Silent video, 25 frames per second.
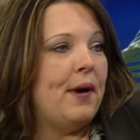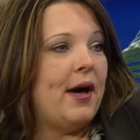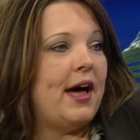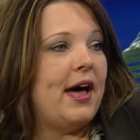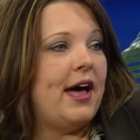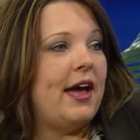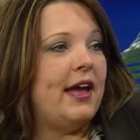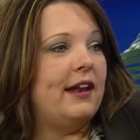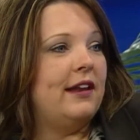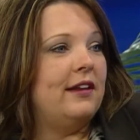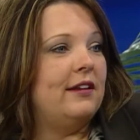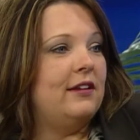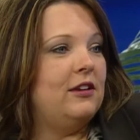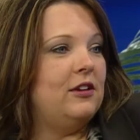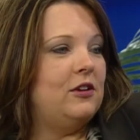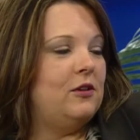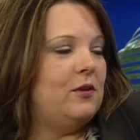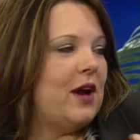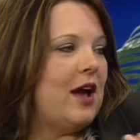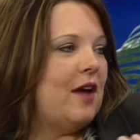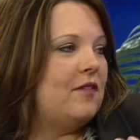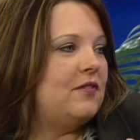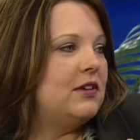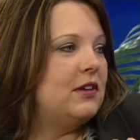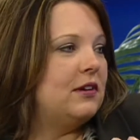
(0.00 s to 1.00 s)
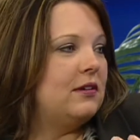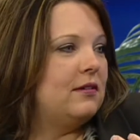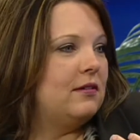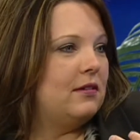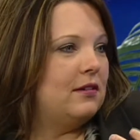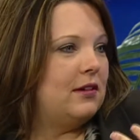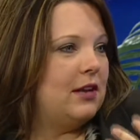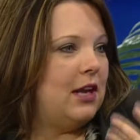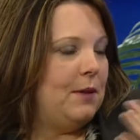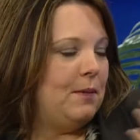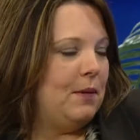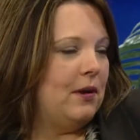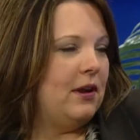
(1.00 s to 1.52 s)
but you have to
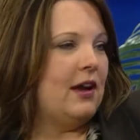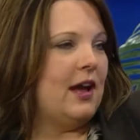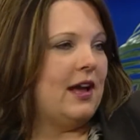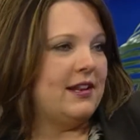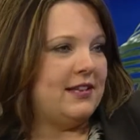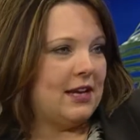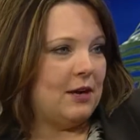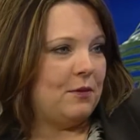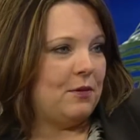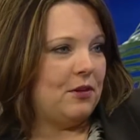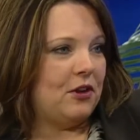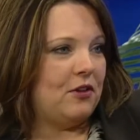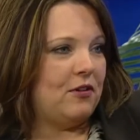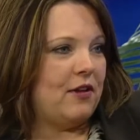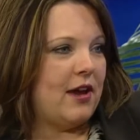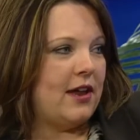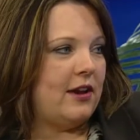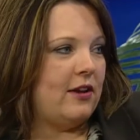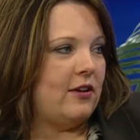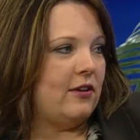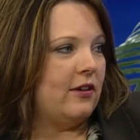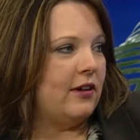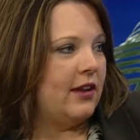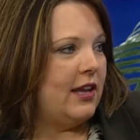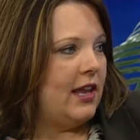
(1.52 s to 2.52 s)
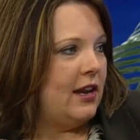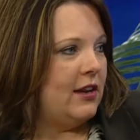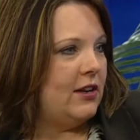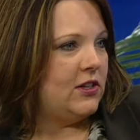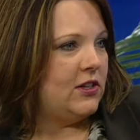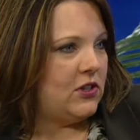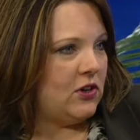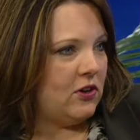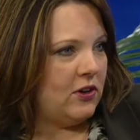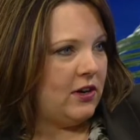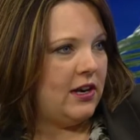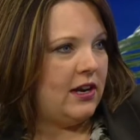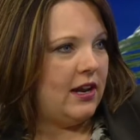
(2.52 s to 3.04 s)
keep in contact with a creditor, an
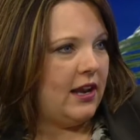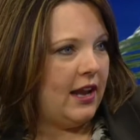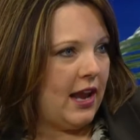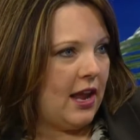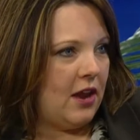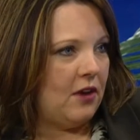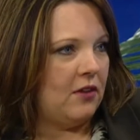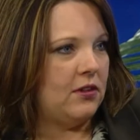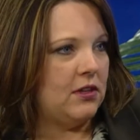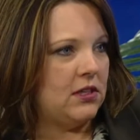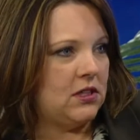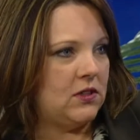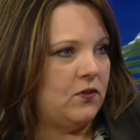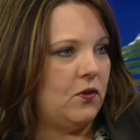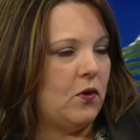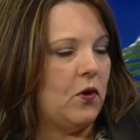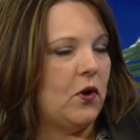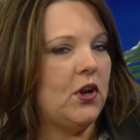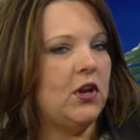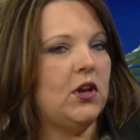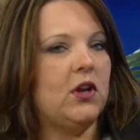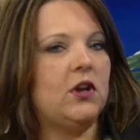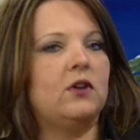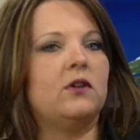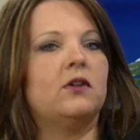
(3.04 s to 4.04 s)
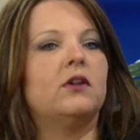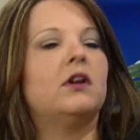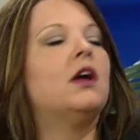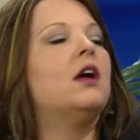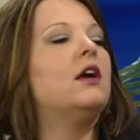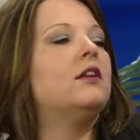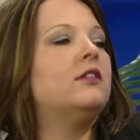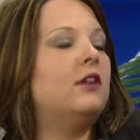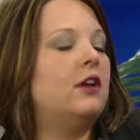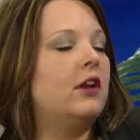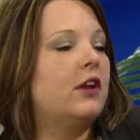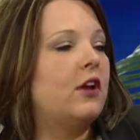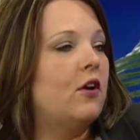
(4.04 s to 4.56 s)
attorney to handle this for you,
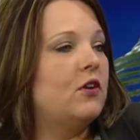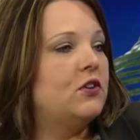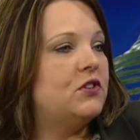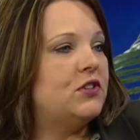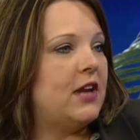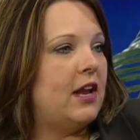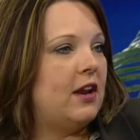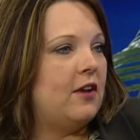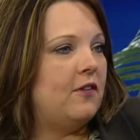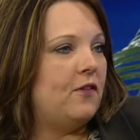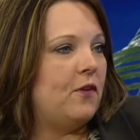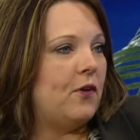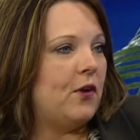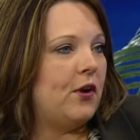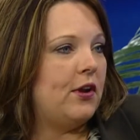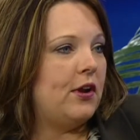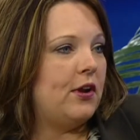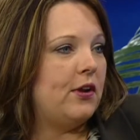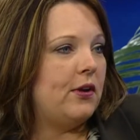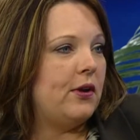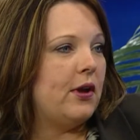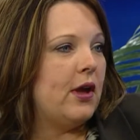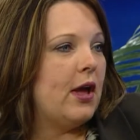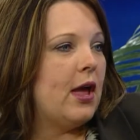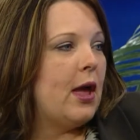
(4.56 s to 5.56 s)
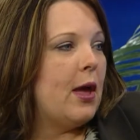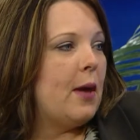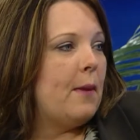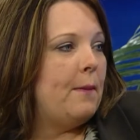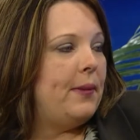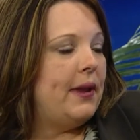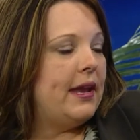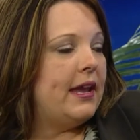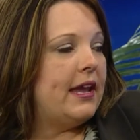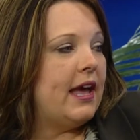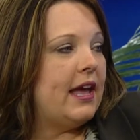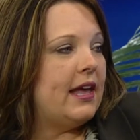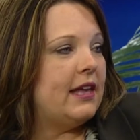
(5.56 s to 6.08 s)
to negotiate it for you,
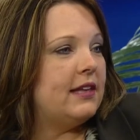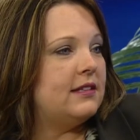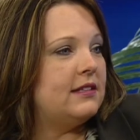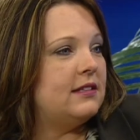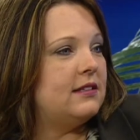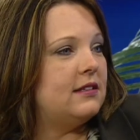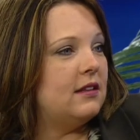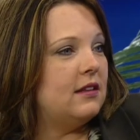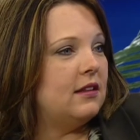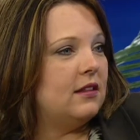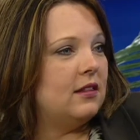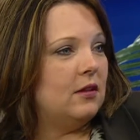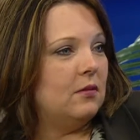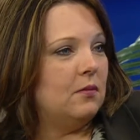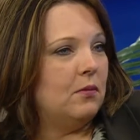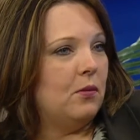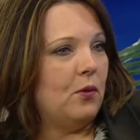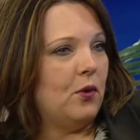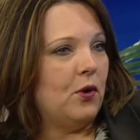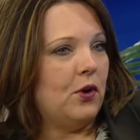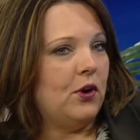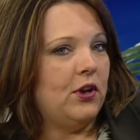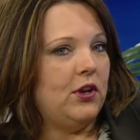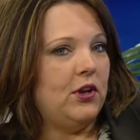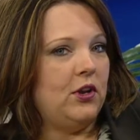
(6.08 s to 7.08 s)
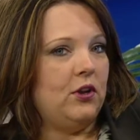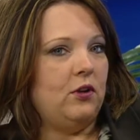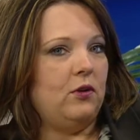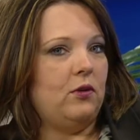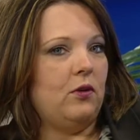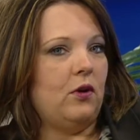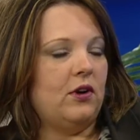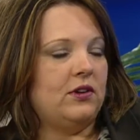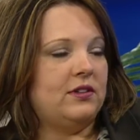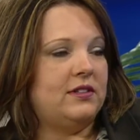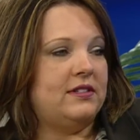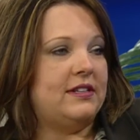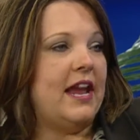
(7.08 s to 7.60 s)
because the more
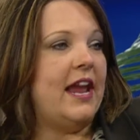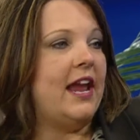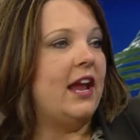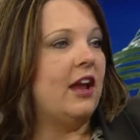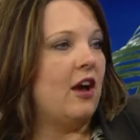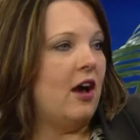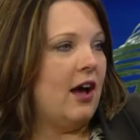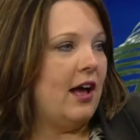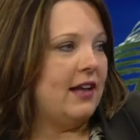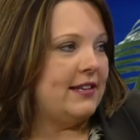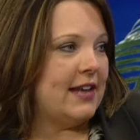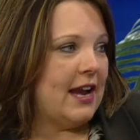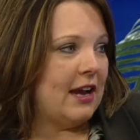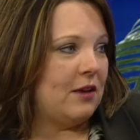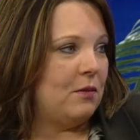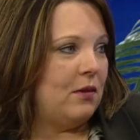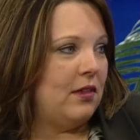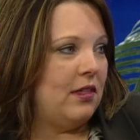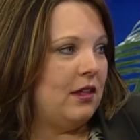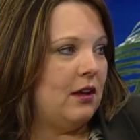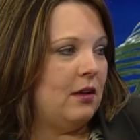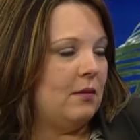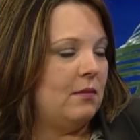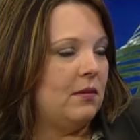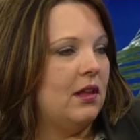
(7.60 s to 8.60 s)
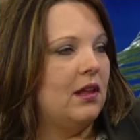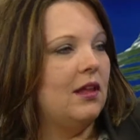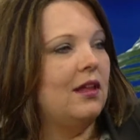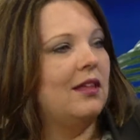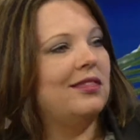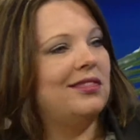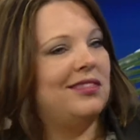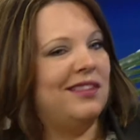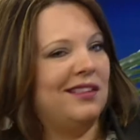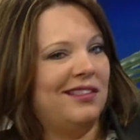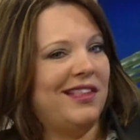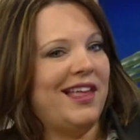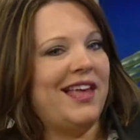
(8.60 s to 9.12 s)
you stay in contact with them,
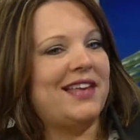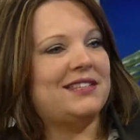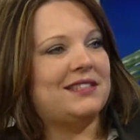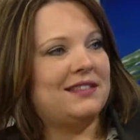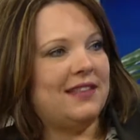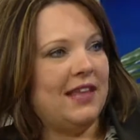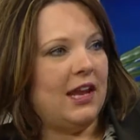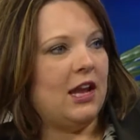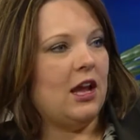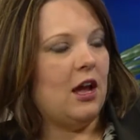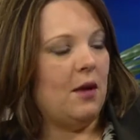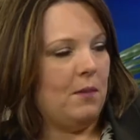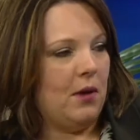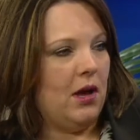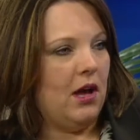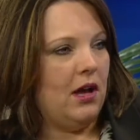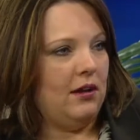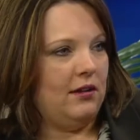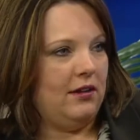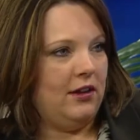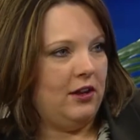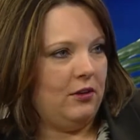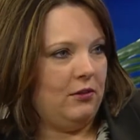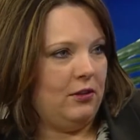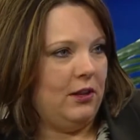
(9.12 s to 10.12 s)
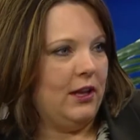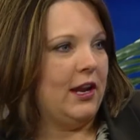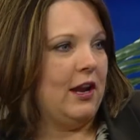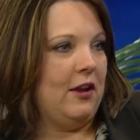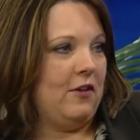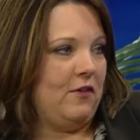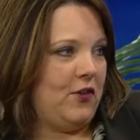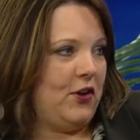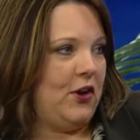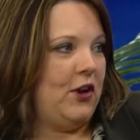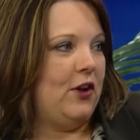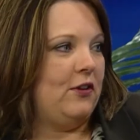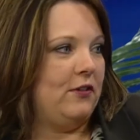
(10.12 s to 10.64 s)
the less they come,
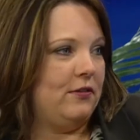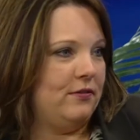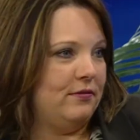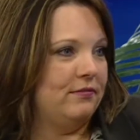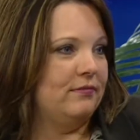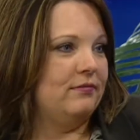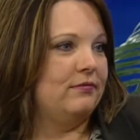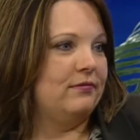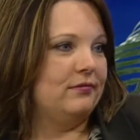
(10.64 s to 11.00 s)
looking for you.